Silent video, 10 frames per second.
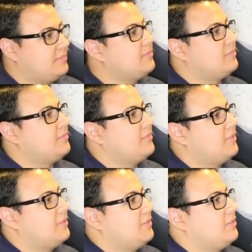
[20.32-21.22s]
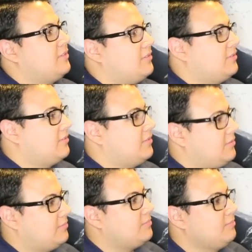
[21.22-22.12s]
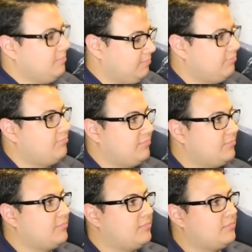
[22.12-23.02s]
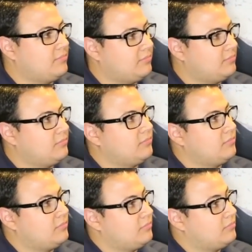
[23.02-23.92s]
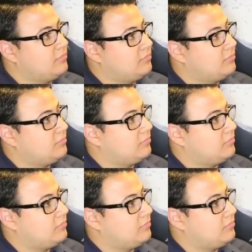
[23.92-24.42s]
The person shown says nothing.